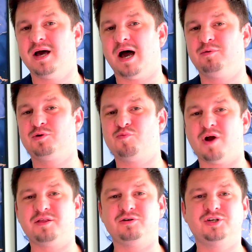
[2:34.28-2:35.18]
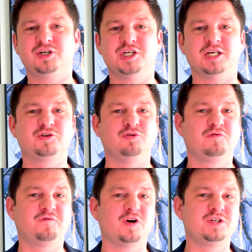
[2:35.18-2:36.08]
I would rather suggest you
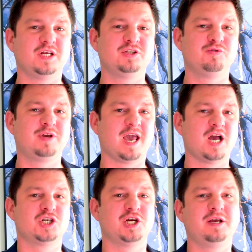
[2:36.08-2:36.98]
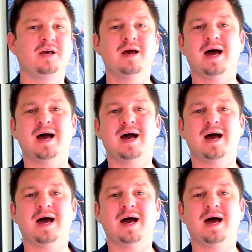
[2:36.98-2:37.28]
look first into caching,